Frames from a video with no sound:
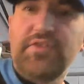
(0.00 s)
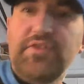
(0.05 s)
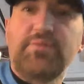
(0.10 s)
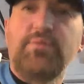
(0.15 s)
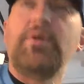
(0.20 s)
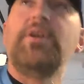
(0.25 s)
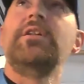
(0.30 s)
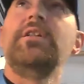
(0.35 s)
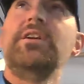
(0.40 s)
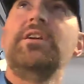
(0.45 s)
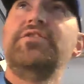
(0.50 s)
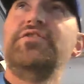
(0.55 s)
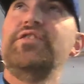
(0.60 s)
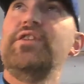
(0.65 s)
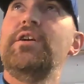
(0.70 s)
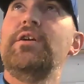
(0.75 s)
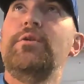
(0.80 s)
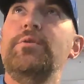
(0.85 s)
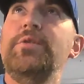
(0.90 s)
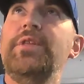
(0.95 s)
Just want to let you
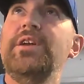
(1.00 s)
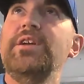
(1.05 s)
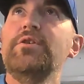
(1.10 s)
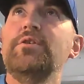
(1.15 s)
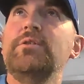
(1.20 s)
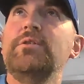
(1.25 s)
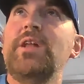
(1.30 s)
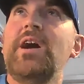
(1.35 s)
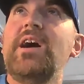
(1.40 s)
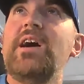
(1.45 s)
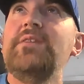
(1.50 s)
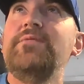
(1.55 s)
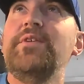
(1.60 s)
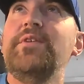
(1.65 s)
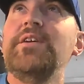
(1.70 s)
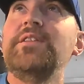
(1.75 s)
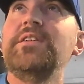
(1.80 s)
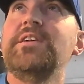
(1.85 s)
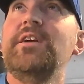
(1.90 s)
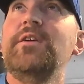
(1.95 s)
know that you're live
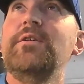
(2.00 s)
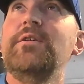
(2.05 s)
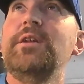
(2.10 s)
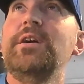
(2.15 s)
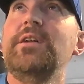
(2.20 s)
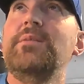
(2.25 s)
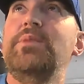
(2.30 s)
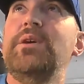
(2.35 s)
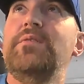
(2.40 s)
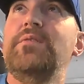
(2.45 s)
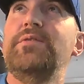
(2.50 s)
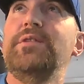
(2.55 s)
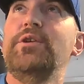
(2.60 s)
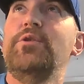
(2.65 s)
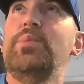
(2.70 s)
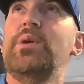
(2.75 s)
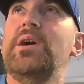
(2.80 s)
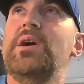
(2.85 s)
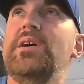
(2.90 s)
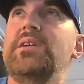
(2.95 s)
on the Carolina
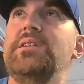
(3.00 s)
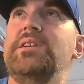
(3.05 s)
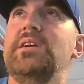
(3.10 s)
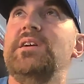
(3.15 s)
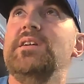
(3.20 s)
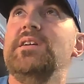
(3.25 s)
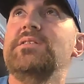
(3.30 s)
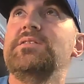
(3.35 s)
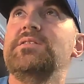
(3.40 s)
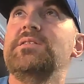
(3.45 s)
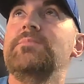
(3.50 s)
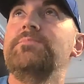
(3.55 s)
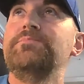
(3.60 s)
Buffalo podcast.